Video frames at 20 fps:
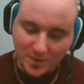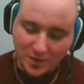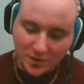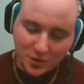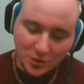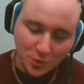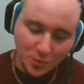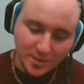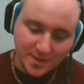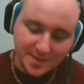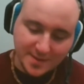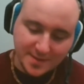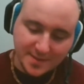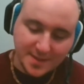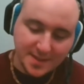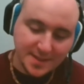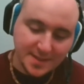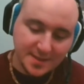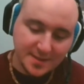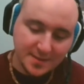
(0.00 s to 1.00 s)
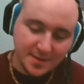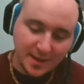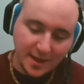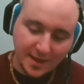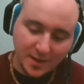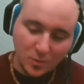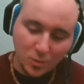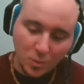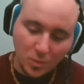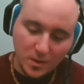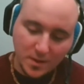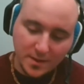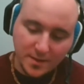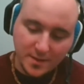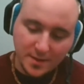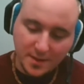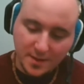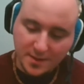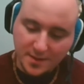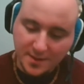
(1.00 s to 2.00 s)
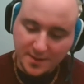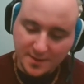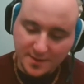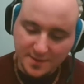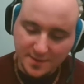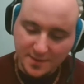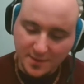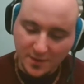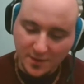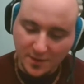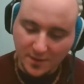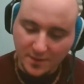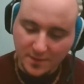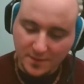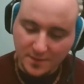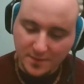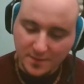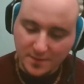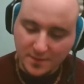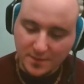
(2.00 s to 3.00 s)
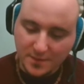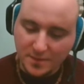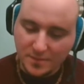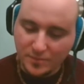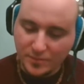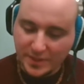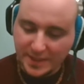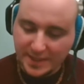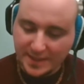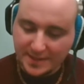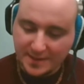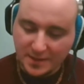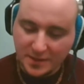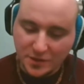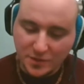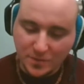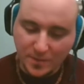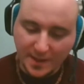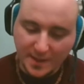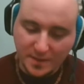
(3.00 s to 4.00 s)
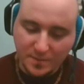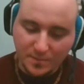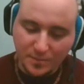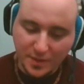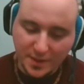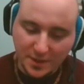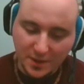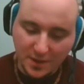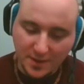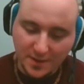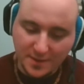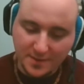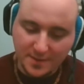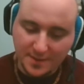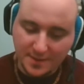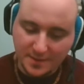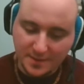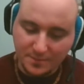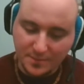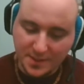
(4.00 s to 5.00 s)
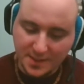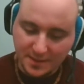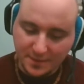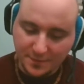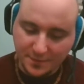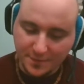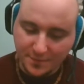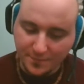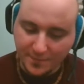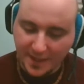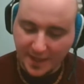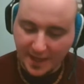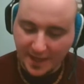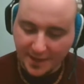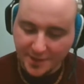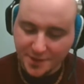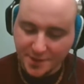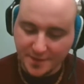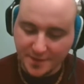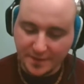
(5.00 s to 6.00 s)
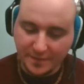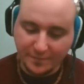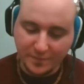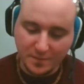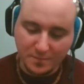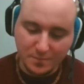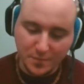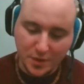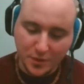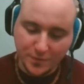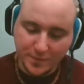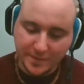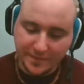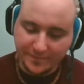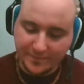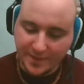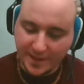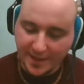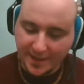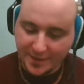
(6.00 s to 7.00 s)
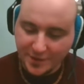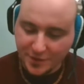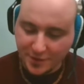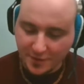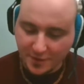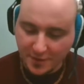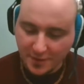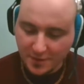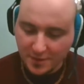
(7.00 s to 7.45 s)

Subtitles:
who is seated like one unconcerned, being situated beyond these material reactions of the modes of nature,